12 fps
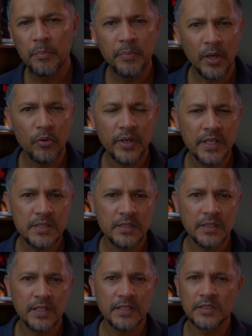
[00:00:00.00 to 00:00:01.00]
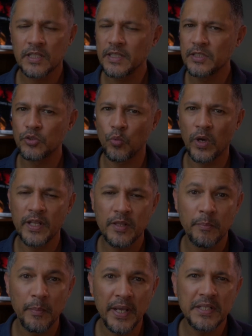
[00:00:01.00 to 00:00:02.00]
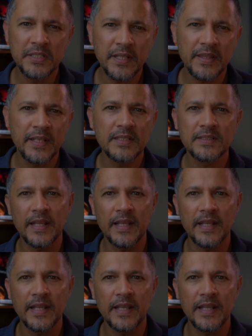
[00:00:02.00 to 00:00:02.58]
ProRes is one of the major things